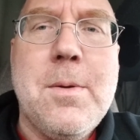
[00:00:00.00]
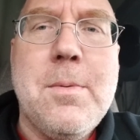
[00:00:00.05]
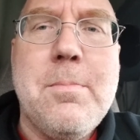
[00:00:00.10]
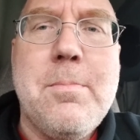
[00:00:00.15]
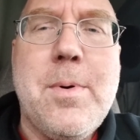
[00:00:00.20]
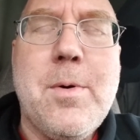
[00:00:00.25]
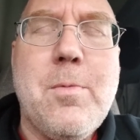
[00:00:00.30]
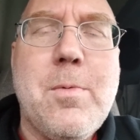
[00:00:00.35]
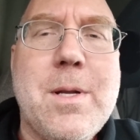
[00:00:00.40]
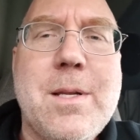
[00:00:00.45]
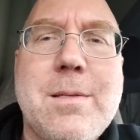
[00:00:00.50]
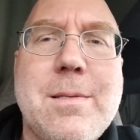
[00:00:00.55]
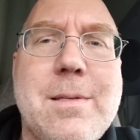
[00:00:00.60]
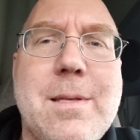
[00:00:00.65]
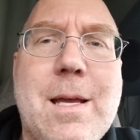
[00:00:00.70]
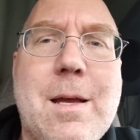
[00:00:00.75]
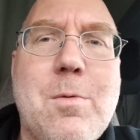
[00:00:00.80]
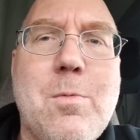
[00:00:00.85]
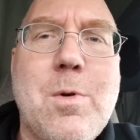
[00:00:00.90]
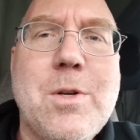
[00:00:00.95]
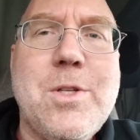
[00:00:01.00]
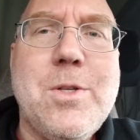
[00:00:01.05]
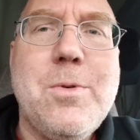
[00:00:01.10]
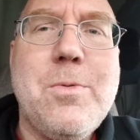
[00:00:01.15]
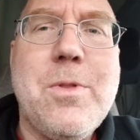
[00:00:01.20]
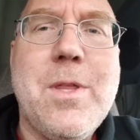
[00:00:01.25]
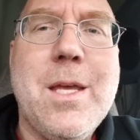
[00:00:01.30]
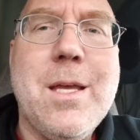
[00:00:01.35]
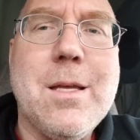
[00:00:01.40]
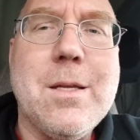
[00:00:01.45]
But when it's not what you
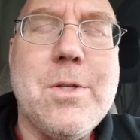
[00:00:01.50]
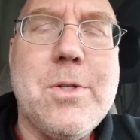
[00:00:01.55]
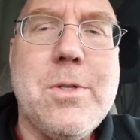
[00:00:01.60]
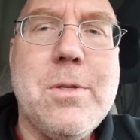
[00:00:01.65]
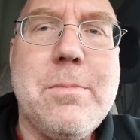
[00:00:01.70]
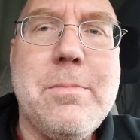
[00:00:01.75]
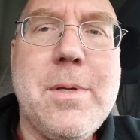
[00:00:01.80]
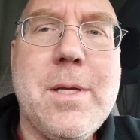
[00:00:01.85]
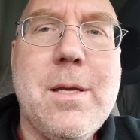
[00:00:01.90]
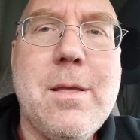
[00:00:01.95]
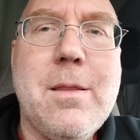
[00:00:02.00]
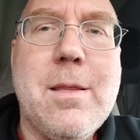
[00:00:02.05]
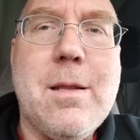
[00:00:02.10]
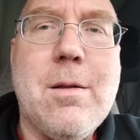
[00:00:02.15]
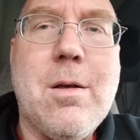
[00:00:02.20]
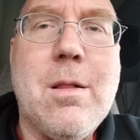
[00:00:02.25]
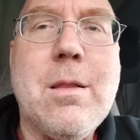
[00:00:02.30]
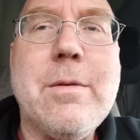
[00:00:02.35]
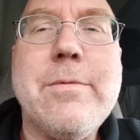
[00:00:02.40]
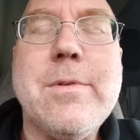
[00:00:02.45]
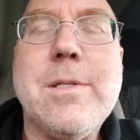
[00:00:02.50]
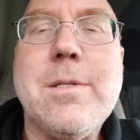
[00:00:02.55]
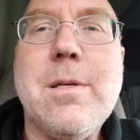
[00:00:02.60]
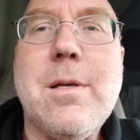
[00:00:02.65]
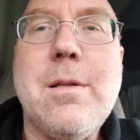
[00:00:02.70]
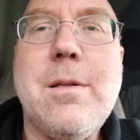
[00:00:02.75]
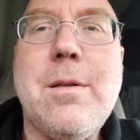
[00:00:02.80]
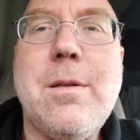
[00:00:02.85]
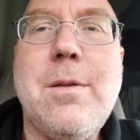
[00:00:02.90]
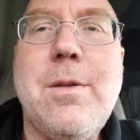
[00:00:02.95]
think it should be, then all of a
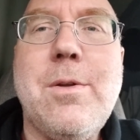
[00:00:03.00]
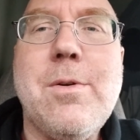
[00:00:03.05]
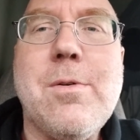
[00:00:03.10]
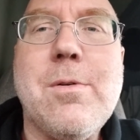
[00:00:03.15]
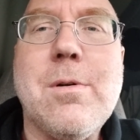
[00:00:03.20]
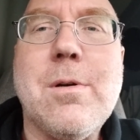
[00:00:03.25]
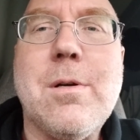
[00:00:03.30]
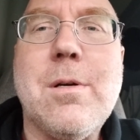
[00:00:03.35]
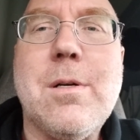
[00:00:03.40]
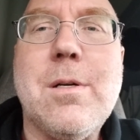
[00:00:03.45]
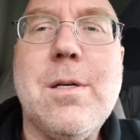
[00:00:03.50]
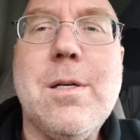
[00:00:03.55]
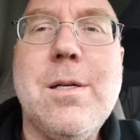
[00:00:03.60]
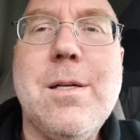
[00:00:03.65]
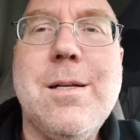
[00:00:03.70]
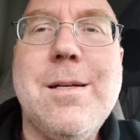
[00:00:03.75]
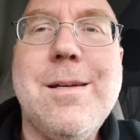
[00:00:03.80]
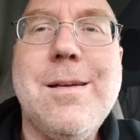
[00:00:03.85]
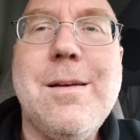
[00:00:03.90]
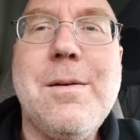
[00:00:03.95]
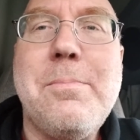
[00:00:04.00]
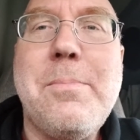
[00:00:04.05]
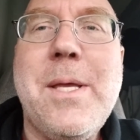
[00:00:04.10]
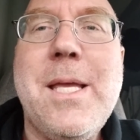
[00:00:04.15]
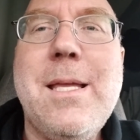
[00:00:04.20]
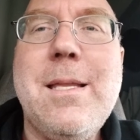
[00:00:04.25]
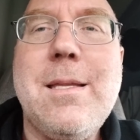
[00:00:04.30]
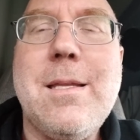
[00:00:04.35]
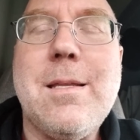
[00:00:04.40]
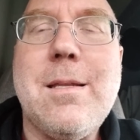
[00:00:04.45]
sudden your
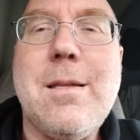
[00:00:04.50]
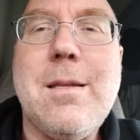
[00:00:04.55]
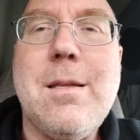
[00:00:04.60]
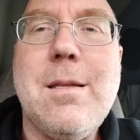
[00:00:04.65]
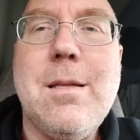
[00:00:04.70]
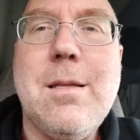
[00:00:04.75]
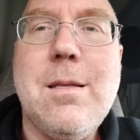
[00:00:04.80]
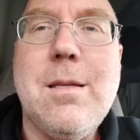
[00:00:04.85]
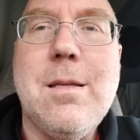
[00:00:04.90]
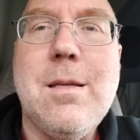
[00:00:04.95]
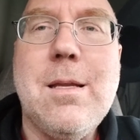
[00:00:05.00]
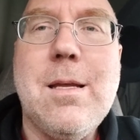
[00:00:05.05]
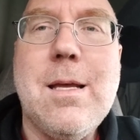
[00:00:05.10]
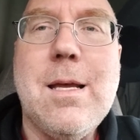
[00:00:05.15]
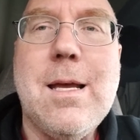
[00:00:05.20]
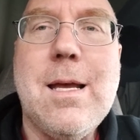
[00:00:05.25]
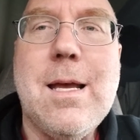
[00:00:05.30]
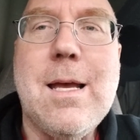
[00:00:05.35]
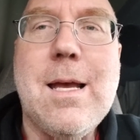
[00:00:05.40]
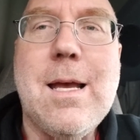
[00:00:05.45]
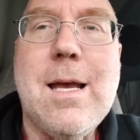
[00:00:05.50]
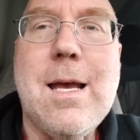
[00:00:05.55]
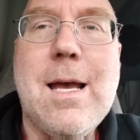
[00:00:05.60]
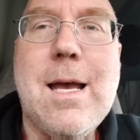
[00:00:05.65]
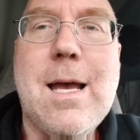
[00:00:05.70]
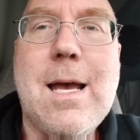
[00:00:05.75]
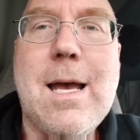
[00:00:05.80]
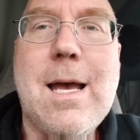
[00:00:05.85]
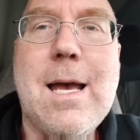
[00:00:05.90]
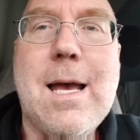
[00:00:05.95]
opinion
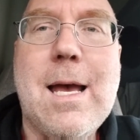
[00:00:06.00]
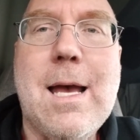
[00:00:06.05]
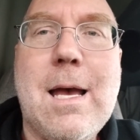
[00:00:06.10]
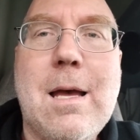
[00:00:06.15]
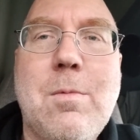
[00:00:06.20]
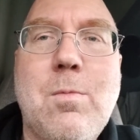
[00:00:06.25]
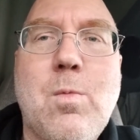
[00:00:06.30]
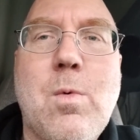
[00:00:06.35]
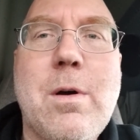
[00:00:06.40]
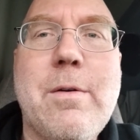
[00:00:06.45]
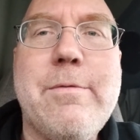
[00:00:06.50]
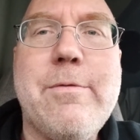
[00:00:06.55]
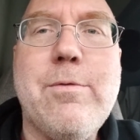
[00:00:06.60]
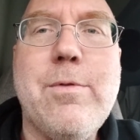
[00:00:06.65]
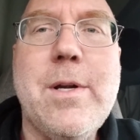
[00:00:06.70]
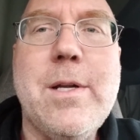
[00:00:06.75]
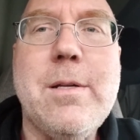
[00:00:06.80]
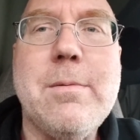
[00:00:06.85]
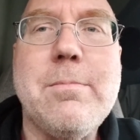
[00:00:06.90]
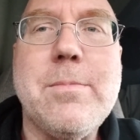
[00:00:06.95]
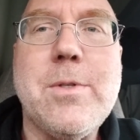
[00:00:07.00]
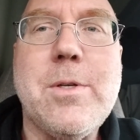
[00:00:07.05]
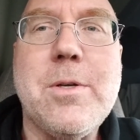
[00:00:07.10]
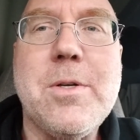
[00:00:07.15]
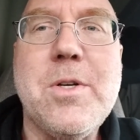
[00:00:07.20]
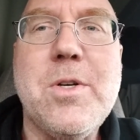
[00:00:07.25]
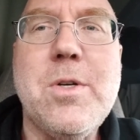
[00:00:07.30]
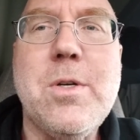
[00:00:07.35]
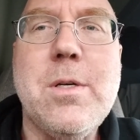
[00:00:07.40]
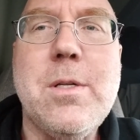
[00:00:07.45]
on what freedoms are
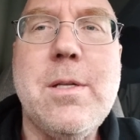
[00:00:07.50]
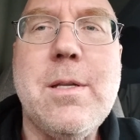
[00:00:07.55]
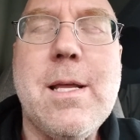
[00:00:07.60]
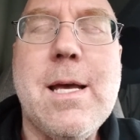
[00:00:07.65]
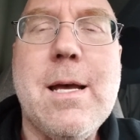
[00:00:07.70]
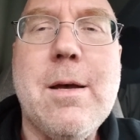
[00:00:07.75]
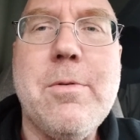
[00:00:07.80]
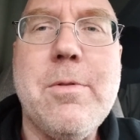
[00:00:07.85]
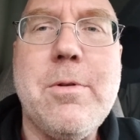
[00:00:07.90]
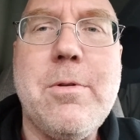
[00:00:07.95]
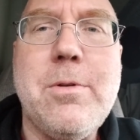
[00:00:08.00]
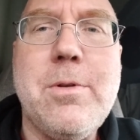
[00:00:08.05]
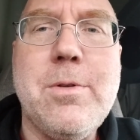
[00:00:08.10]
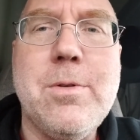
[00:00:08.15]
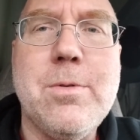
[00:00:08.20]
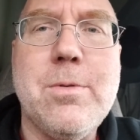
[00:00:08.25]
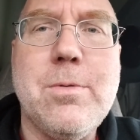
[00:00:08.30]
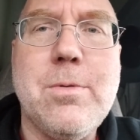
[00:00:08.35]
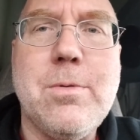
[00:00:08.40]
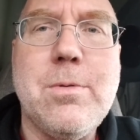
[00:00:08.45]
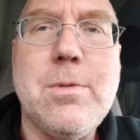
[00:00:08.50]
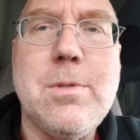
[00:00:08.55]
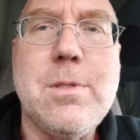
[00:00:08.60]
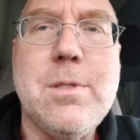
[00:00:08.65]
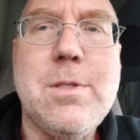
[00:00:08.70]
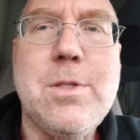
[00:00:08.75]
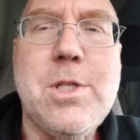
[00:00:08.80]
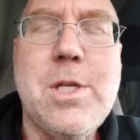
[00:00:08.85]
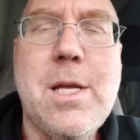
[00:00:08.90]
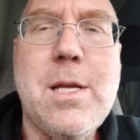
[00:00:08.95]
good and how they're
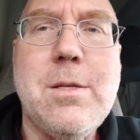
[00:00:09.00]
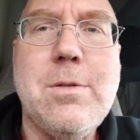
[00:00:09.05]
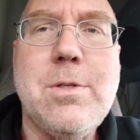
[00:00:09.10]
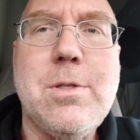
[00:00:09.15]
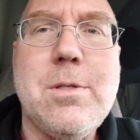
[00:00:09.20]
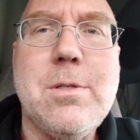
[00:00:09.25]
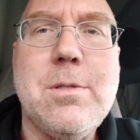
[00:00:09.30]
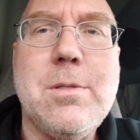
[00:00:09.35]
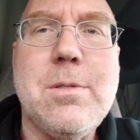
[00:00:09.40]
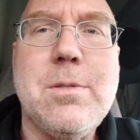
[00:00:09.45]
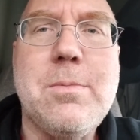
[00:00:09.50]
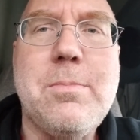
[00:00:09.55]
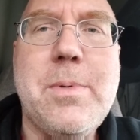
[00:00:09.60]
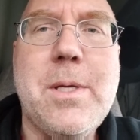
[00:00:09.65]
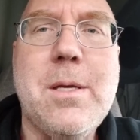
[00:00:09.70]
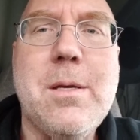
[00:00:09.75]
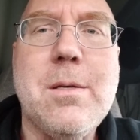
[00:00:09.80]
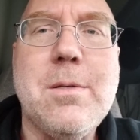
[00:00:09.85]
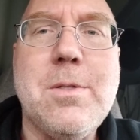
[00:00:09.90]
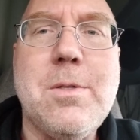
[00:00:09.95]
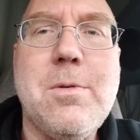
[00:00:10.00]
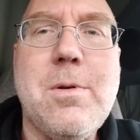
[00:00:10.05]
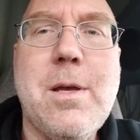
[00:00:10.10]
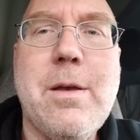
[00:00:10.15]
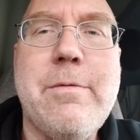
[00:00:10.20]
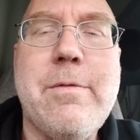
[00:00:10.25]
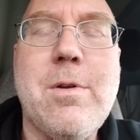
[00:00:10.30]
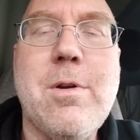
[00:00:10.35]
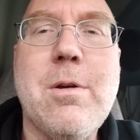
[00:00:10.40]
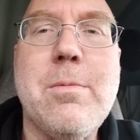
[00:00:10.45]
used changes because you
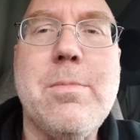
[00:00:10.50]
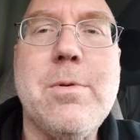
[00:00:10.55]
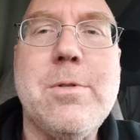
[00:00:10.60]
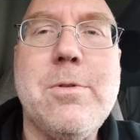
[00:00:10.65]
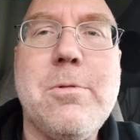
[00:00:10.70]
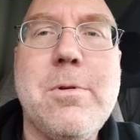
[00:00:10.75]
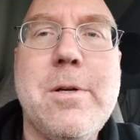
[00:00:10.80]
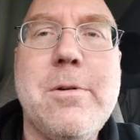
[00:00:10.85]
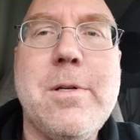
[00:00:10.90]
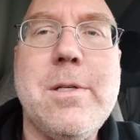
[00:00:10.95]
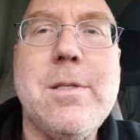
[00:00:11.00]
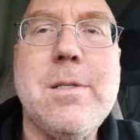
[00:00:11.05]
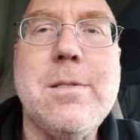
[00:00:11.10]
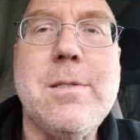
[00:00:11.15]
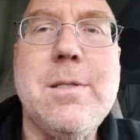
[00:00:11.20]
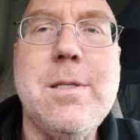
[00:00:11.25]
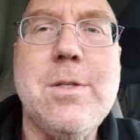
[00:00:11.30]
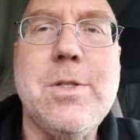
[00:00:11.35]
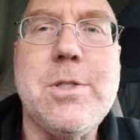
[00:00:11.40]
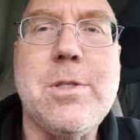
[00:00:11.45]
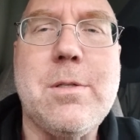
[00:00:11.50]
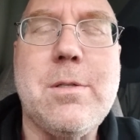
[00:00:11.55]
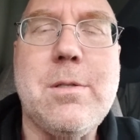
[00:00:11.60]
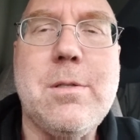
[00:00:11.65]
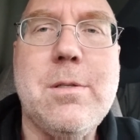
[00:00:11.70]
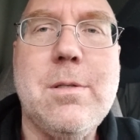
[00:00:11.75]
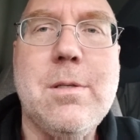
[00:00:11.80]
have an arbitrary decision.